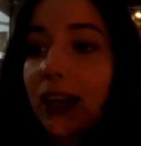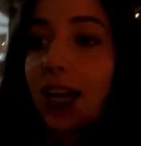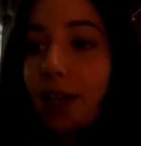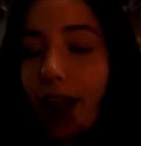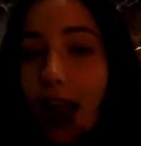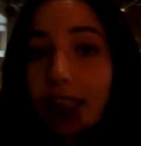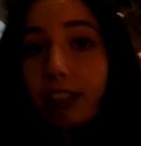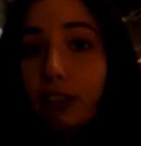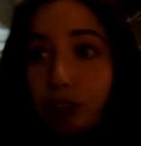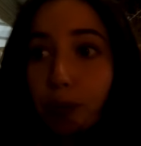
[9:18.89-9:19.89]
I've
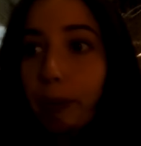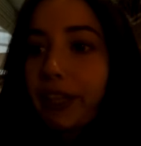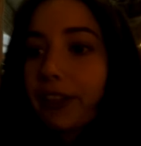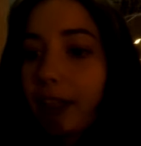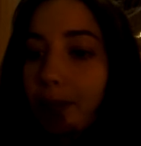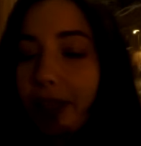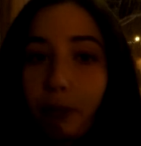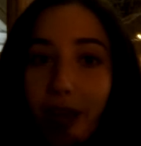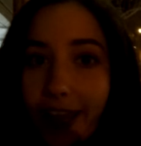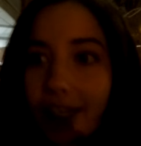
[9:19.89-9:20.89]
asked on Twitter, by the
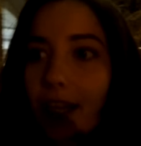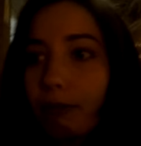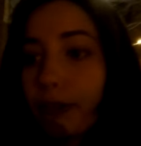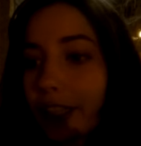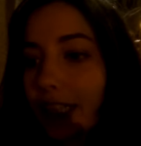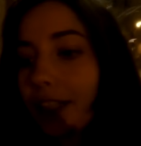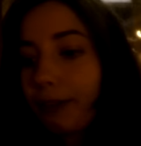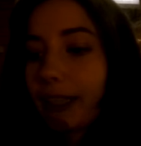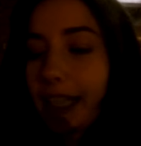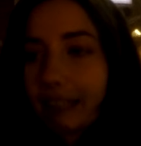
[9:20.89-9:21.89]
way, I'm really,
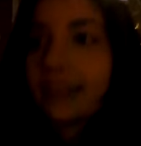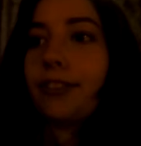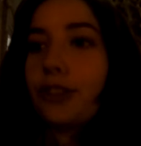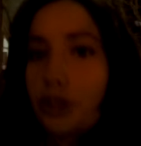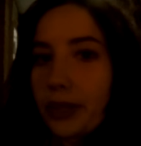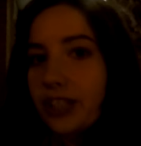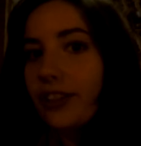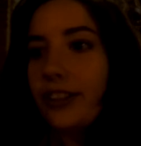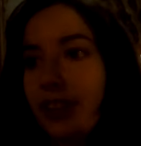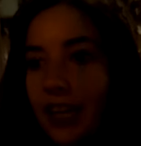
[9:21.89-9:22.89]
really active on
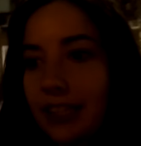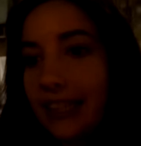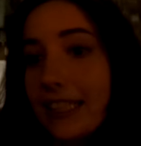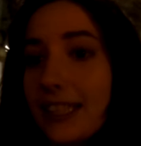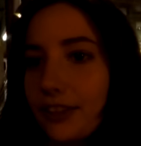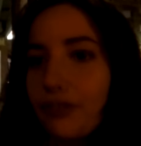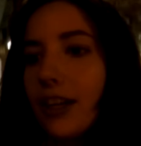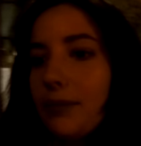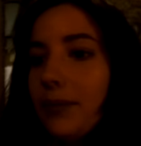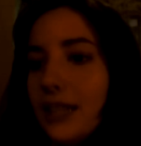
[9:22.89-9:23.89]
Twitter and
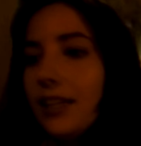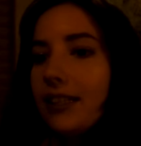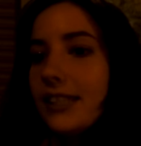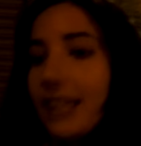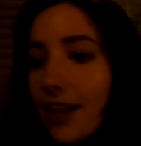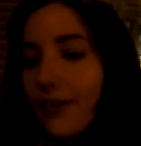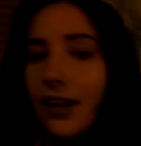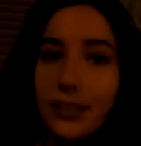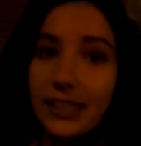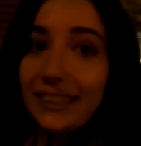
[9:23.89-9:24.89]
Instagram. So
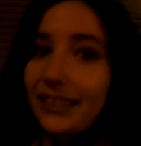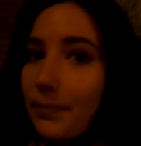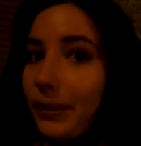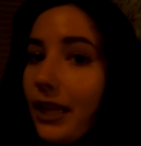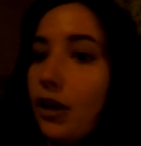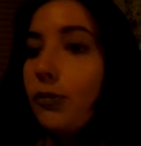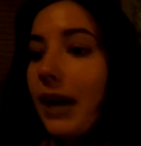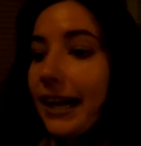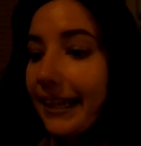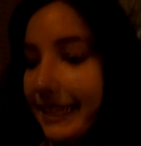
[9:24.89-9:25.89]
I'll link down below
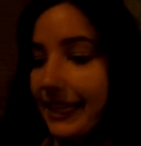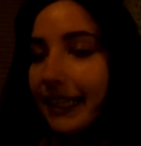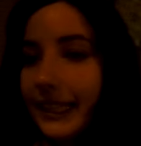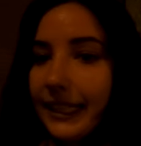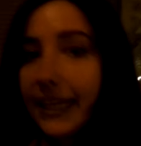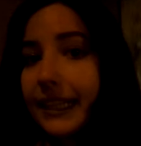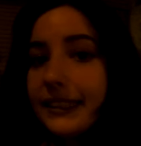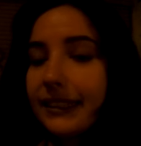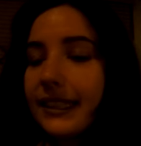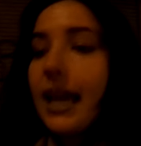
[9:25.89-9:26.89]
my
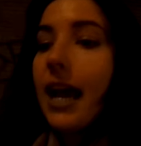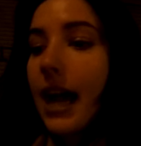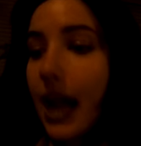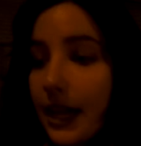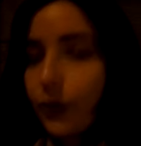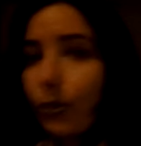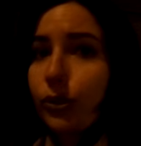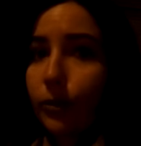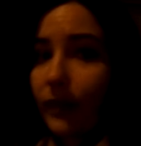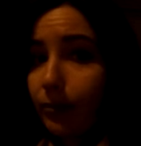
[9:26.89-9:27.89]
links and
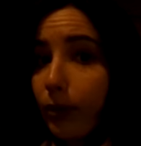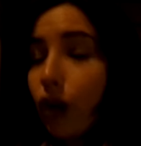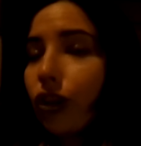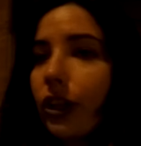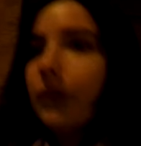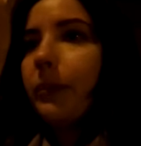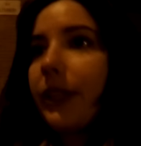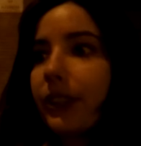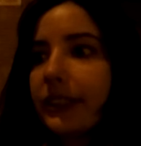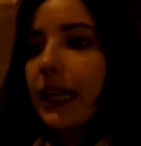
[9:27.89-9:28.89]
also my blog
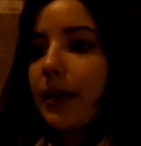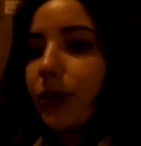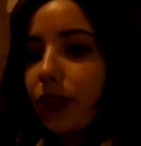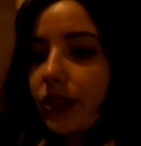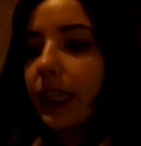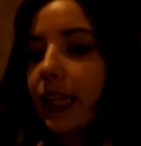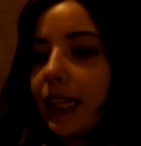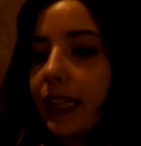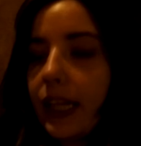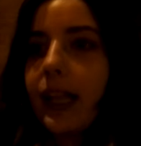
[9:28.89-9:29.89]
because I'm using it